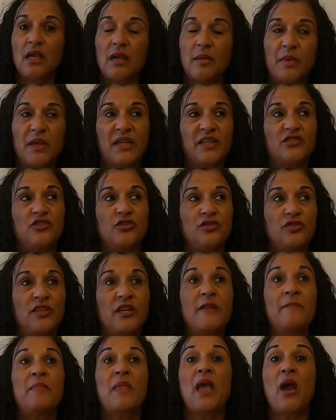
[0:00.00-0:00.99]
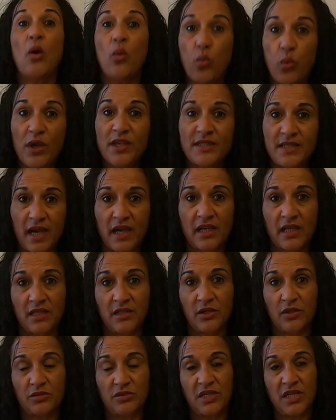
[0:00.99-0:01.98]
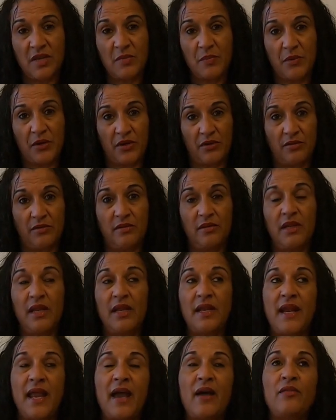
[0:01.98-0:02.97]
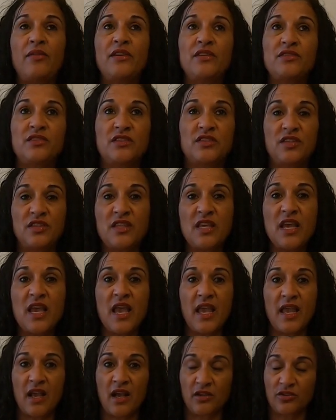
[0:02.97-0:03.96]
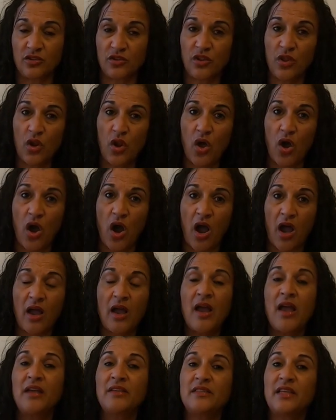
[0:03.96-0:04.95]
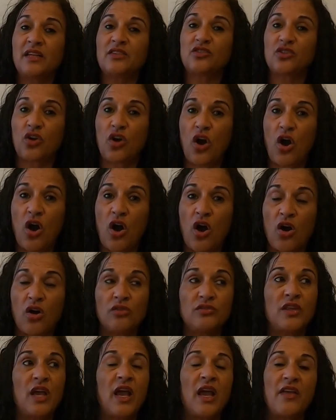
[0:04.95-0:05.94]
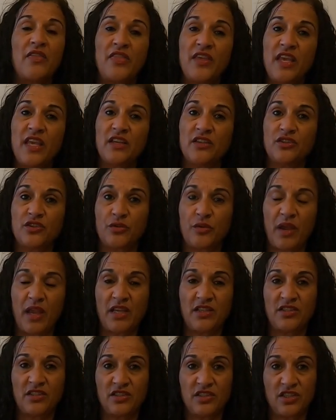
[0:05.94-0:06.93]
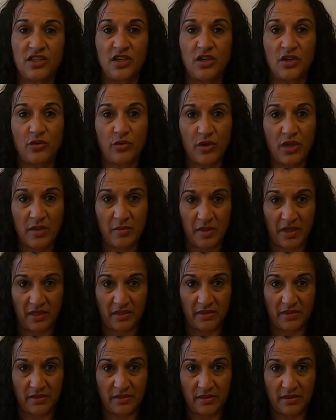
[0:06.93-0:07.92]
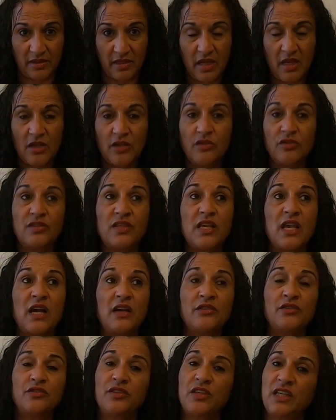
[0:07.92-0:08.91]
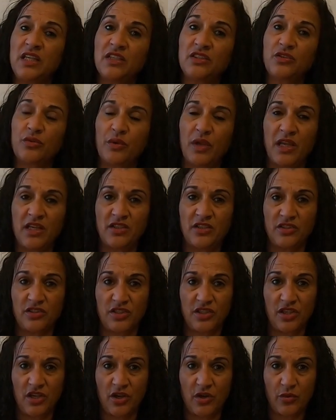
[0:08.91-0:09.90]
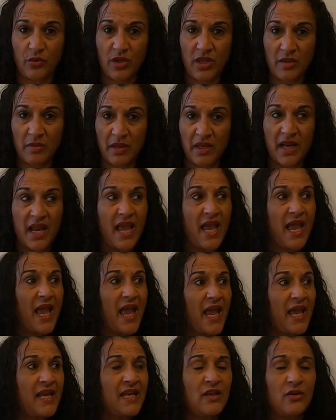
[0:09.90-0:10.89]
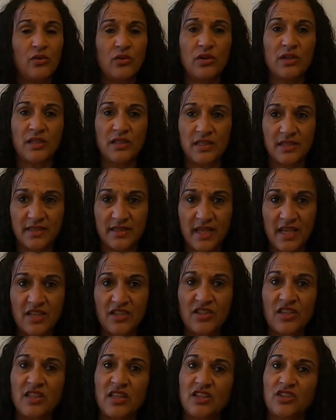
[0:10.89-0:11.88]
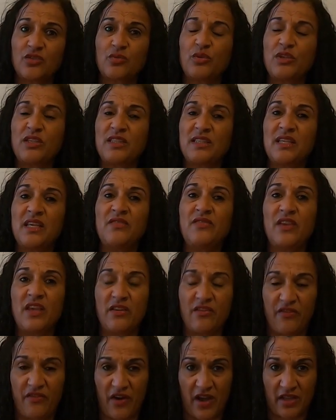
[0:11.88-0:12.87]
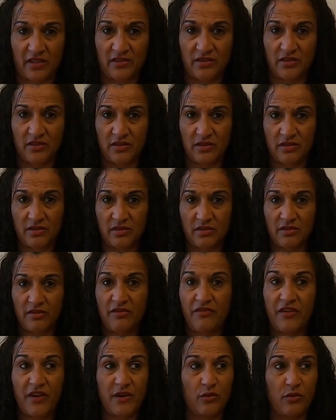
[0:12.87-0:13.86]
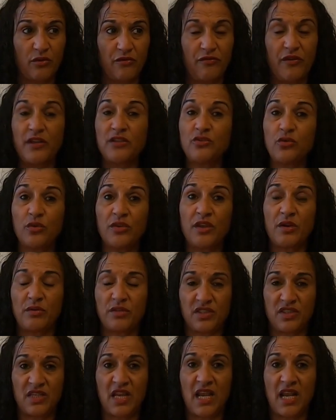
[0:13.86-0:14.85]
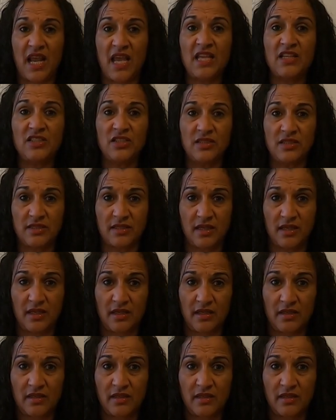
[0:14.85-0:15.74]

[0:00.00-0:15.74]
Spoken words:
Because you see, we dug a little deeper. And now there's this thing under the law that's called the Interagency Agreement. You see, under the interagency agreement, any organization that's receiving funds, federal funds, or they're a state agency,